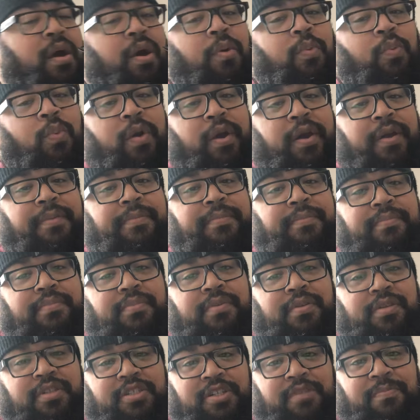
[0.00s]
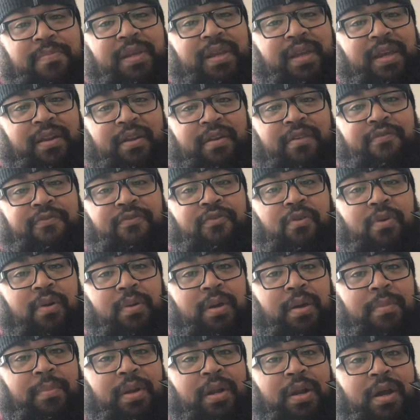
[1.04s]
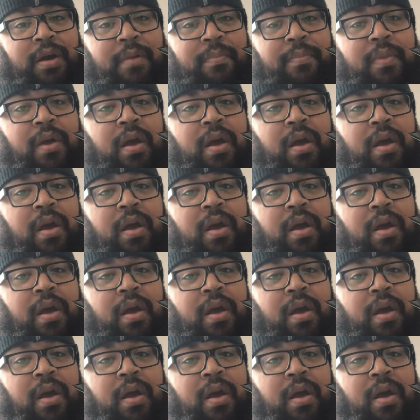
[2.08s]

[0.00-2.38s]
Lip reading: One, this is beginning of four coming up.